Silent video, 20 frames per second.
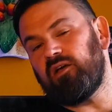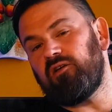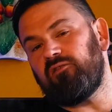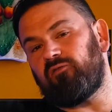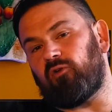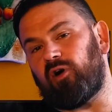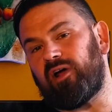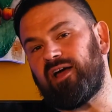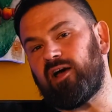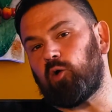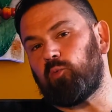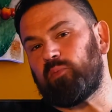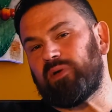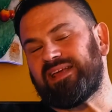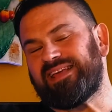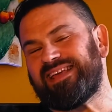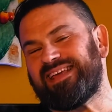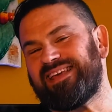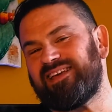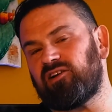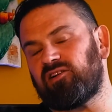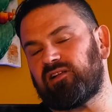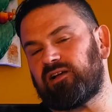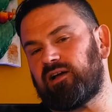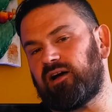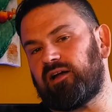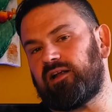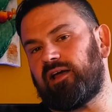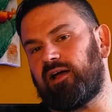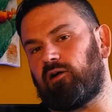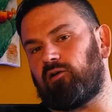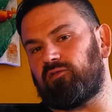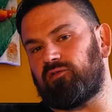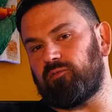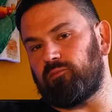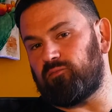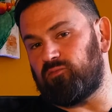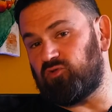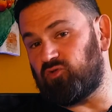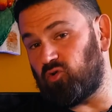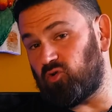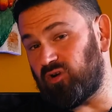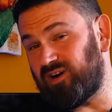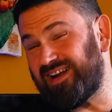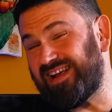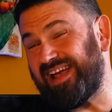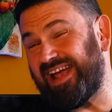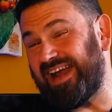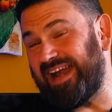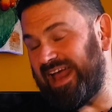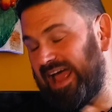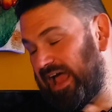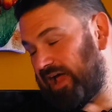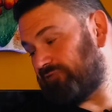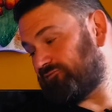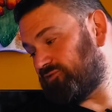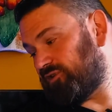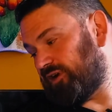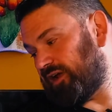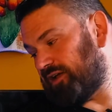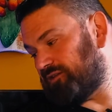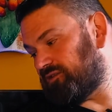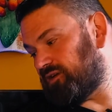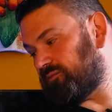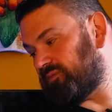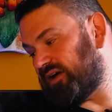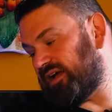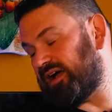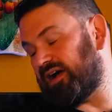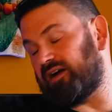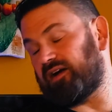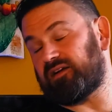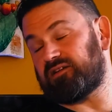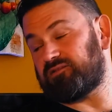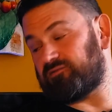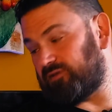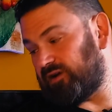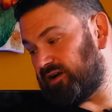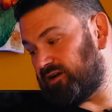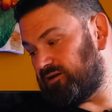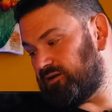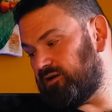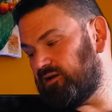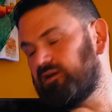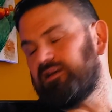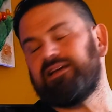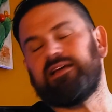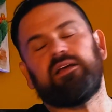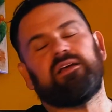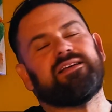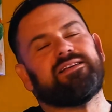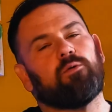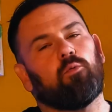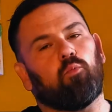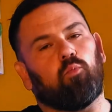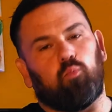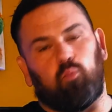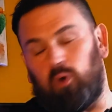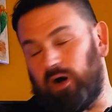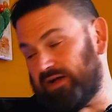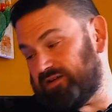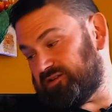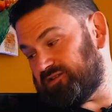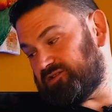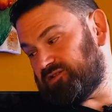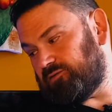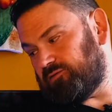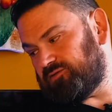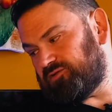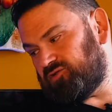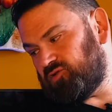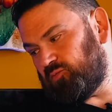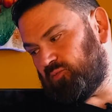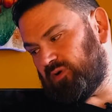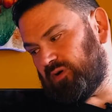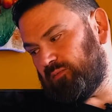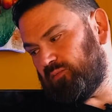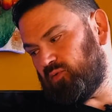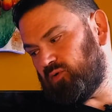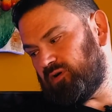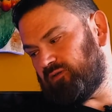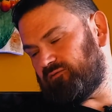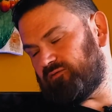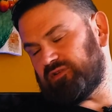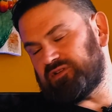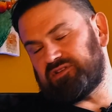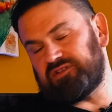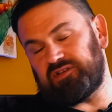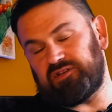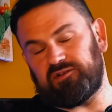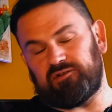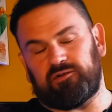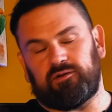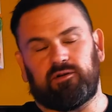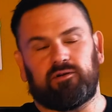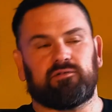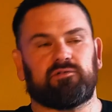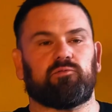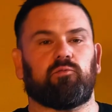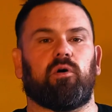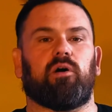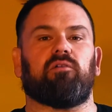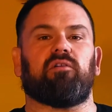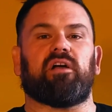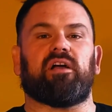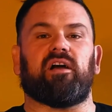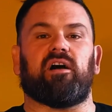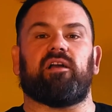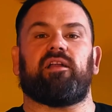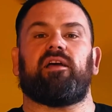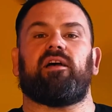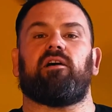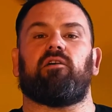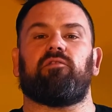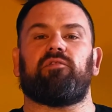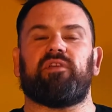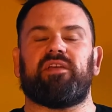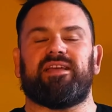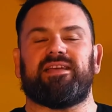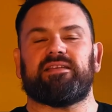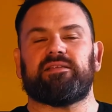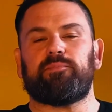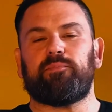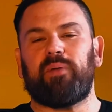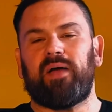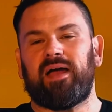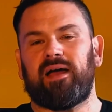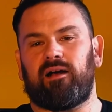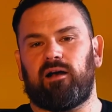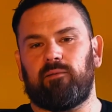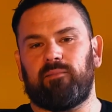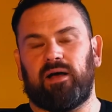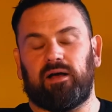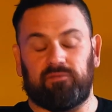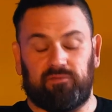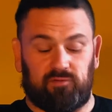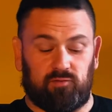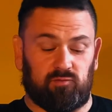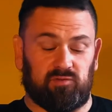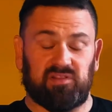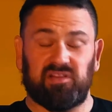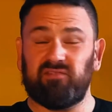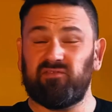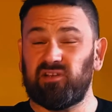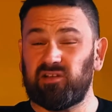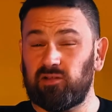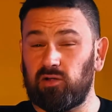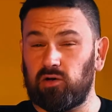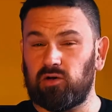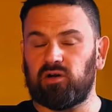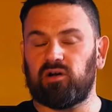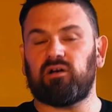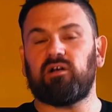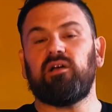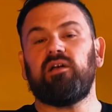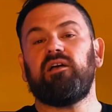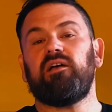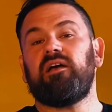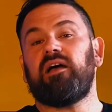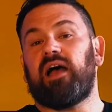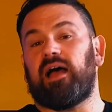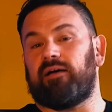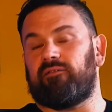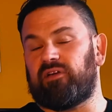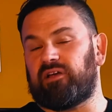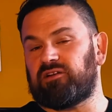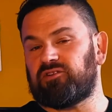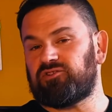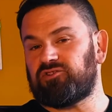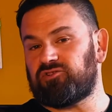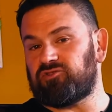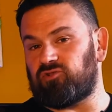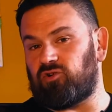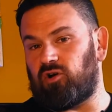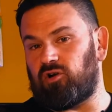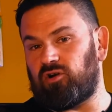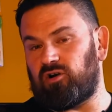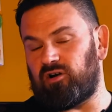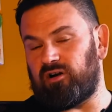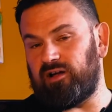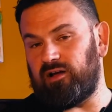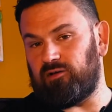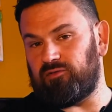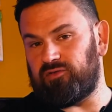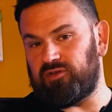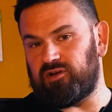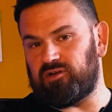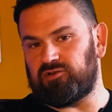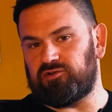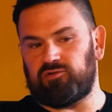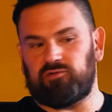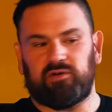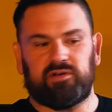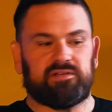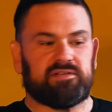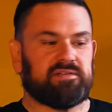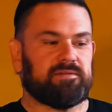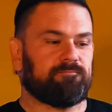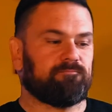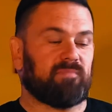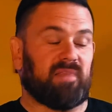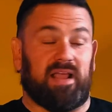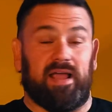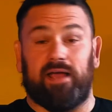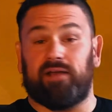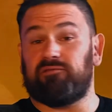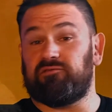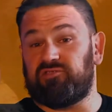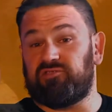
for helping heal gut health during and after antibiotics, right? Why is it so super important for senior dogs? Well, gut health is paramount to living longer, having stronger, healthier joints, and